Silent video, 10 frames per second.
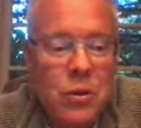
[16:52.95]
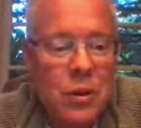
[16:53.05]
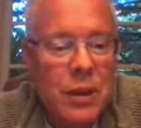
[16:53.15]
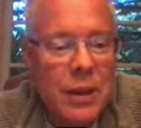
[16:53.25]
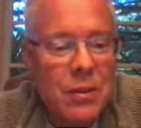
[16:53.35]

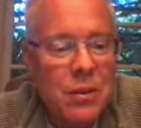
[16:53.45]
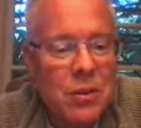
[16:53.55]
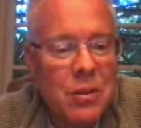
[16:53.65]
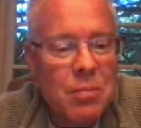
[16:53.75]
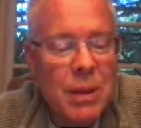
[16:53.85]

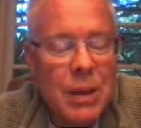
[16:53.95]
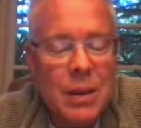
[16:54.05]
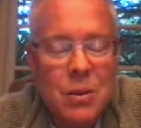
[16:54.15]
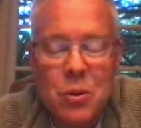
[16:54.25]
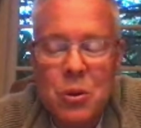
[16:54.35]
Texas
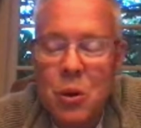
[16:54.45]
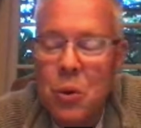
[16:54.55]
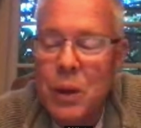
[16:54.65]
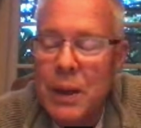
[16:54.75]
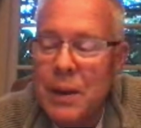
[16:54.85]
to go,
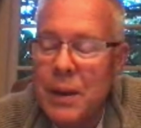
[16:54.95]
and